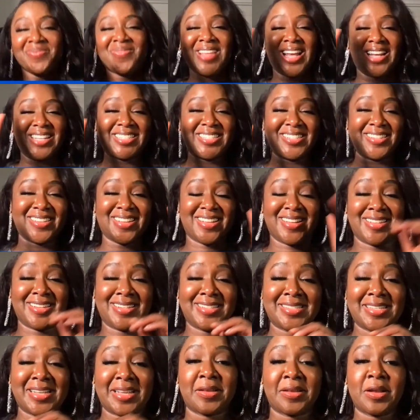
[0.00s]
I'll show y'all in a
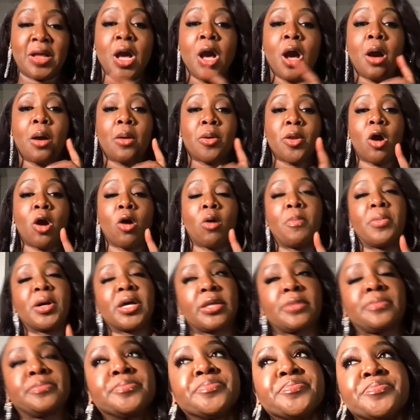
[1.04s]
second. No,
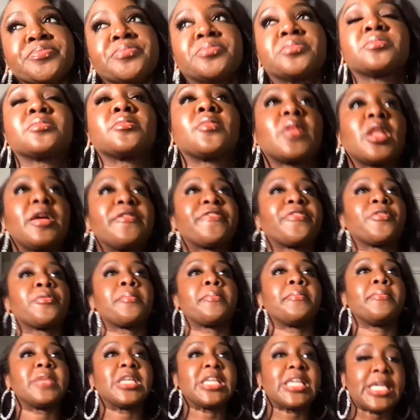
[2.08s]
but for
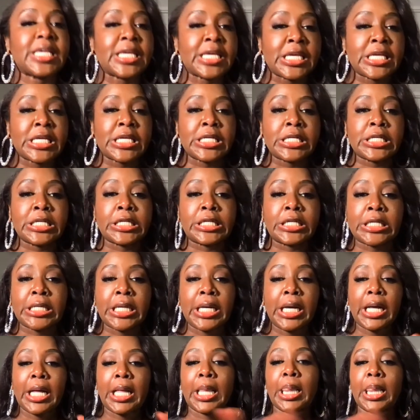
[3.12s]
me,
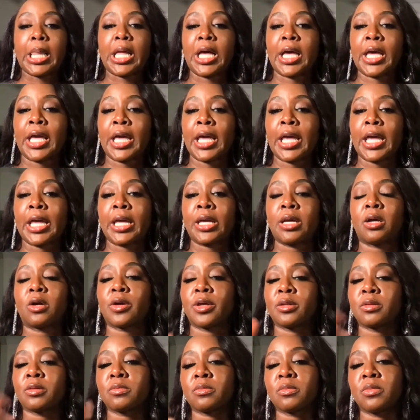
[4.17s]
like,
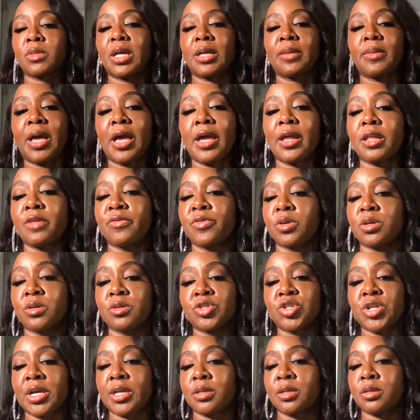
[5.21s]
okay, I, I ain't even gonna
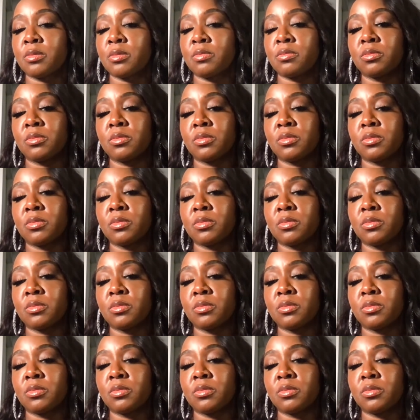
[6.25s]
try to